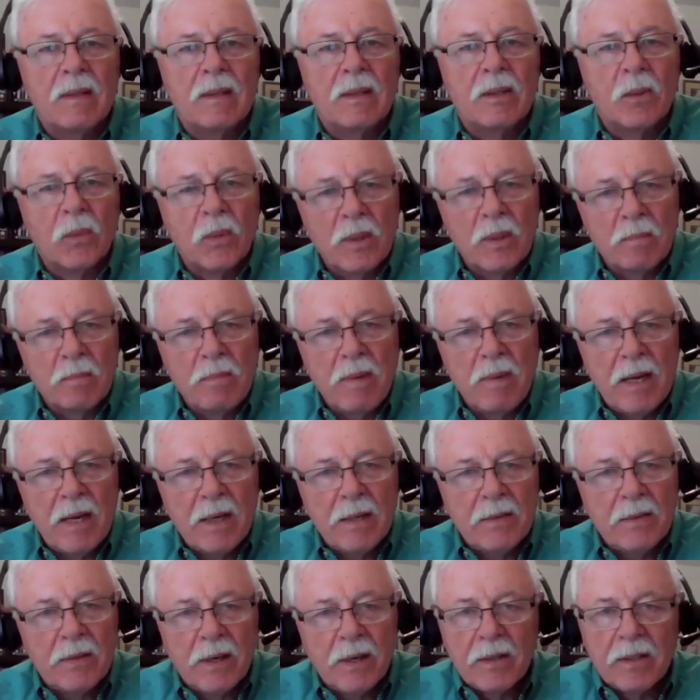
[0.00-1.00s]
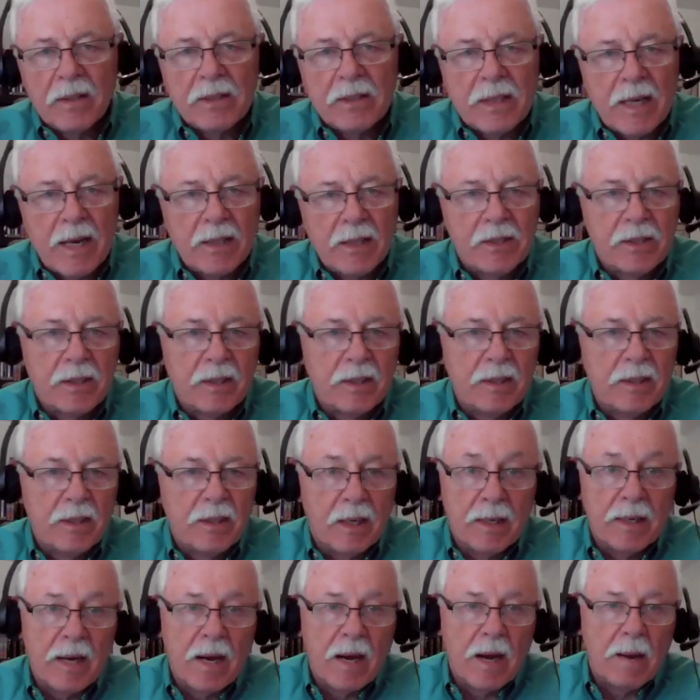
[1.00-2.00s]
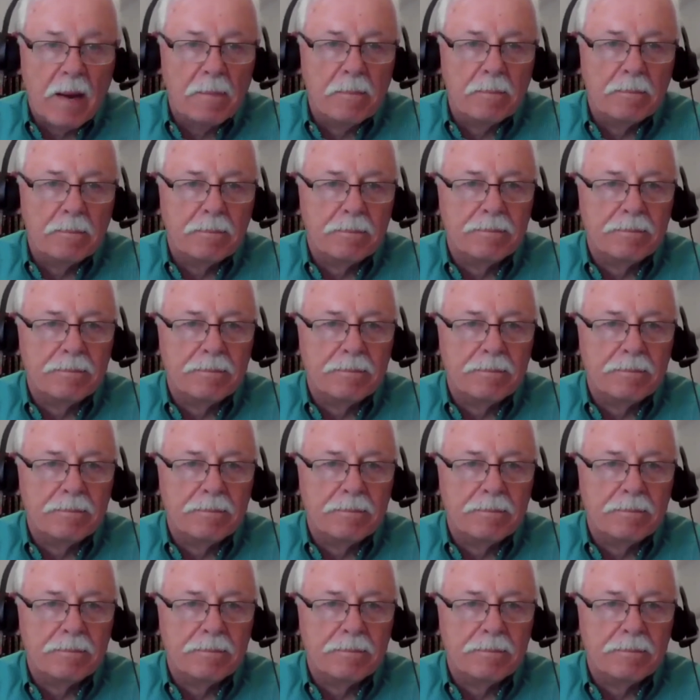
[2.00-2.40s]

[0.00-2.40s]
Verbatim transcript: The word man there is actually Adam.